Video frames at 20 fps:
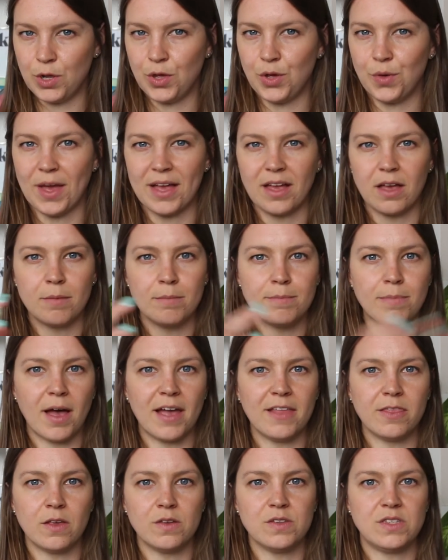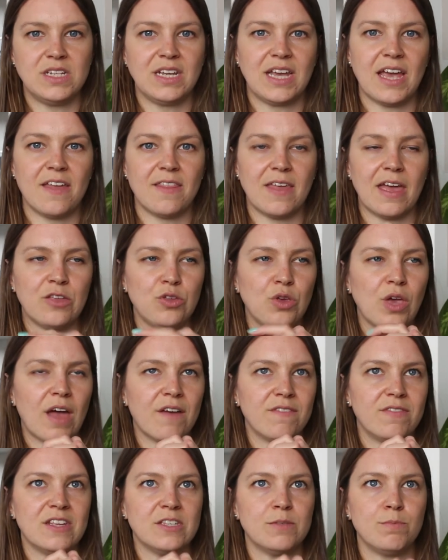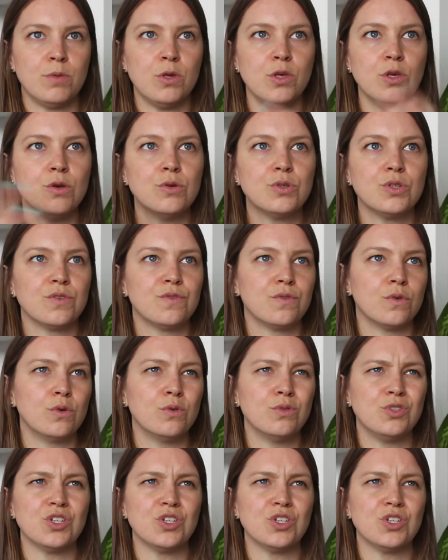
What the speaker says: and combine those together and you have this beautiful,